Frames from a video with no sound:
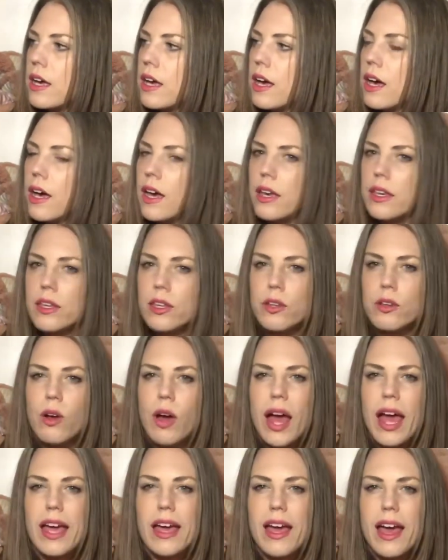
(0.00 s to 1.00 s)

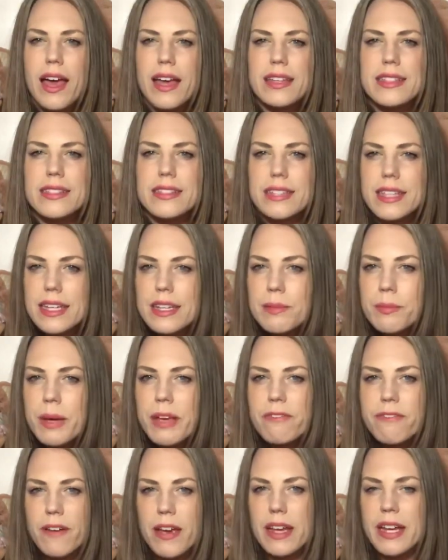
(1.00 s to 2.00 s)
I did
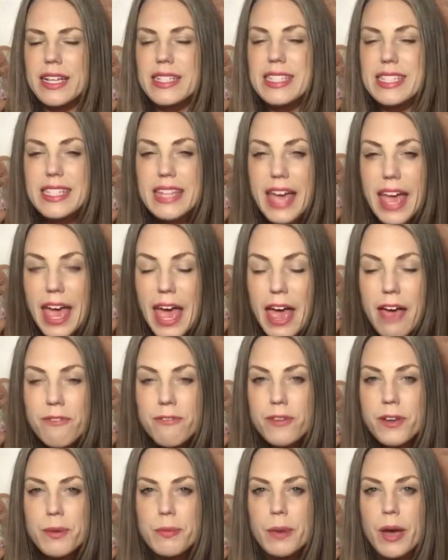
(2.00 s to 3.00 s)
my finances
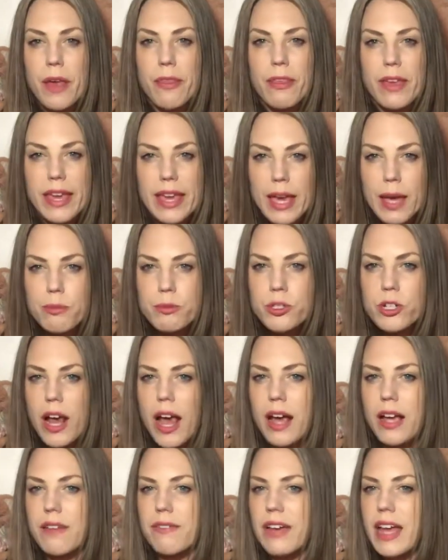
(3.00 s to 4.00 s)
every month. I kept
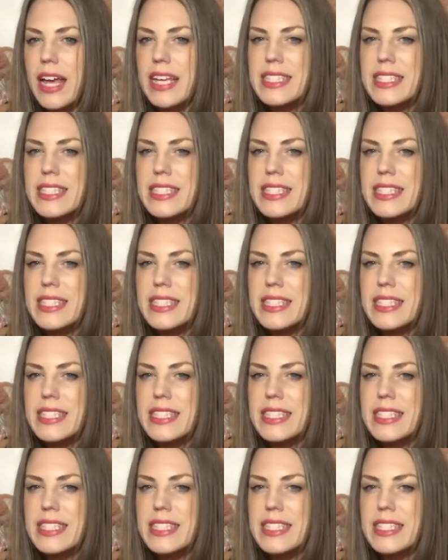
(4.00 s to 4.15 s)
track of it.